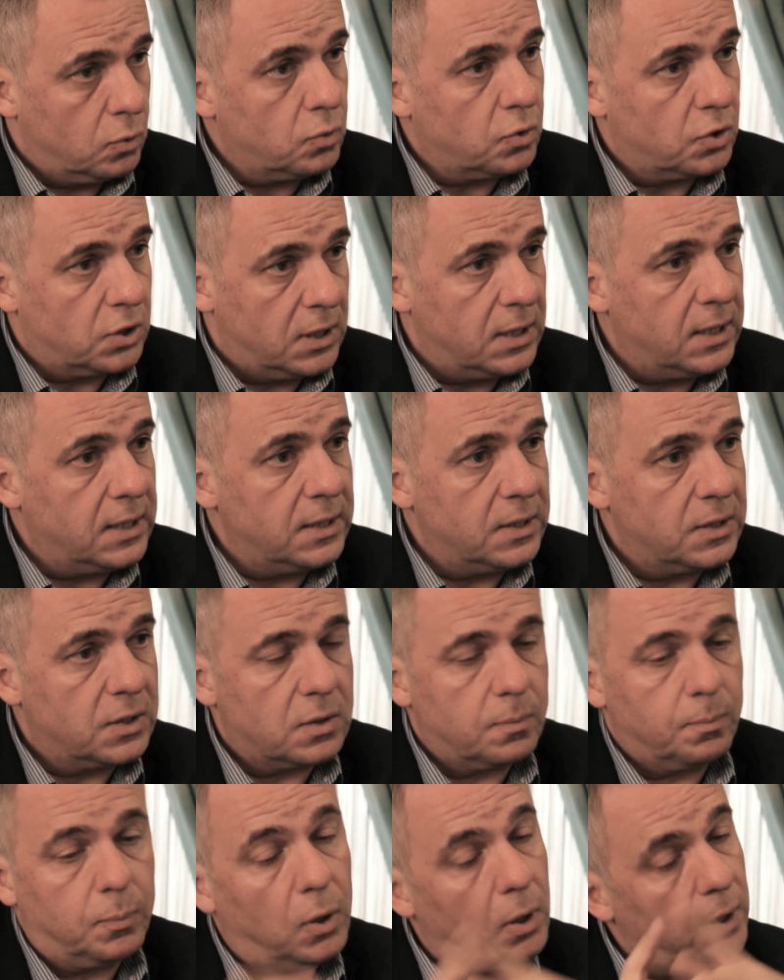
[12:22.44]

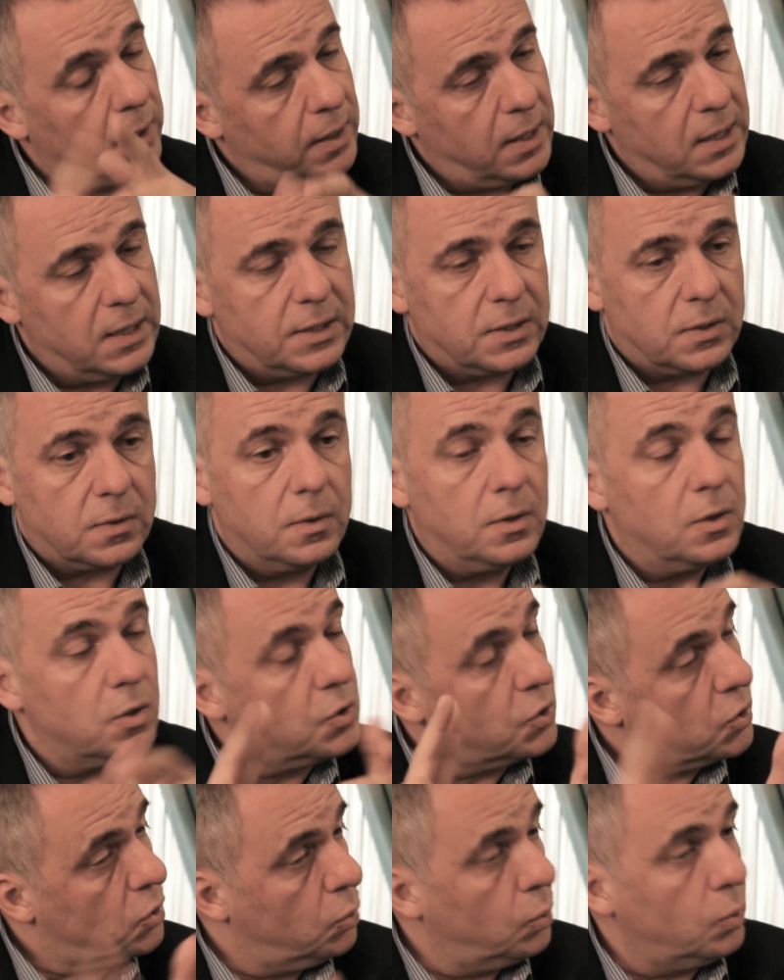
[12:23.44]
change. Politics,
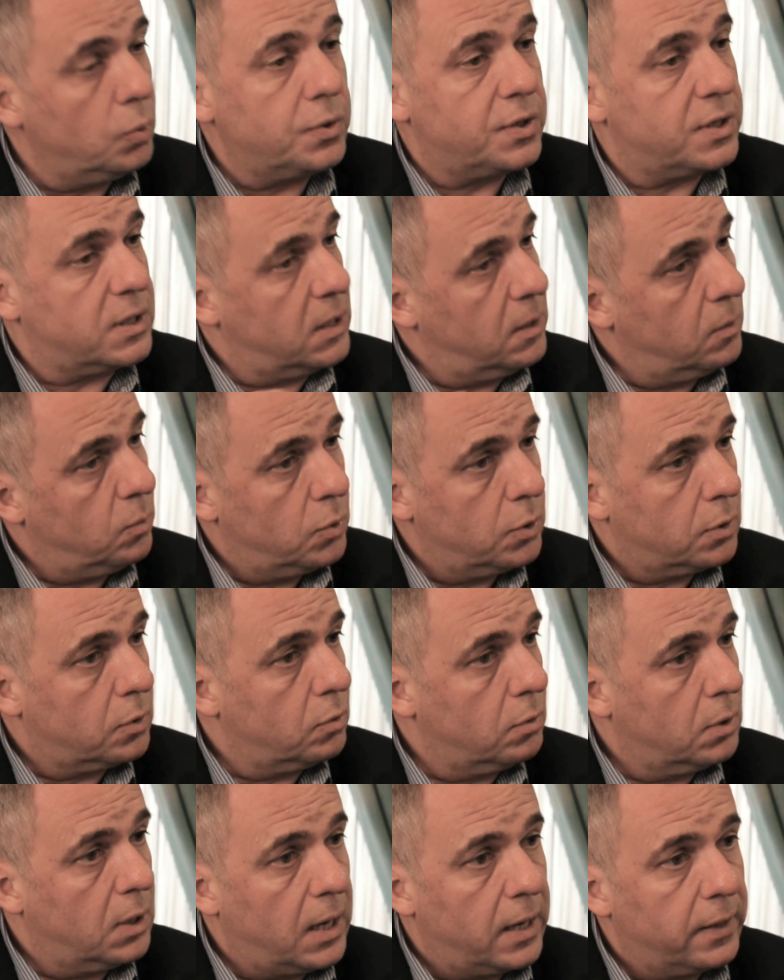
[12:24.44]
schools can work
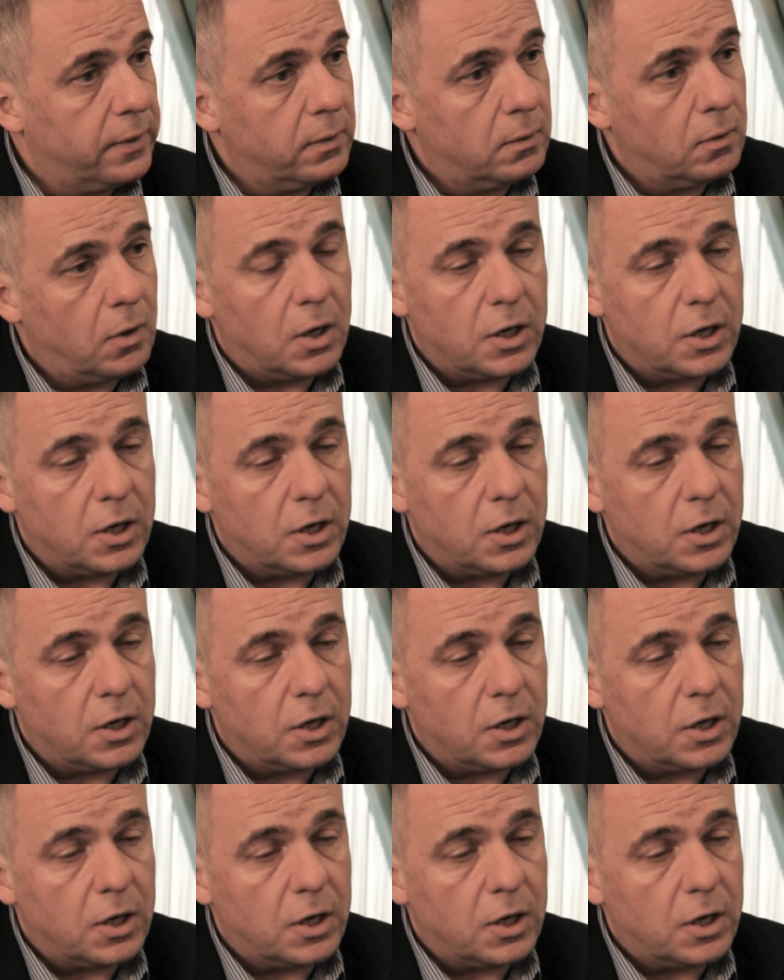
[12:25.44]
together.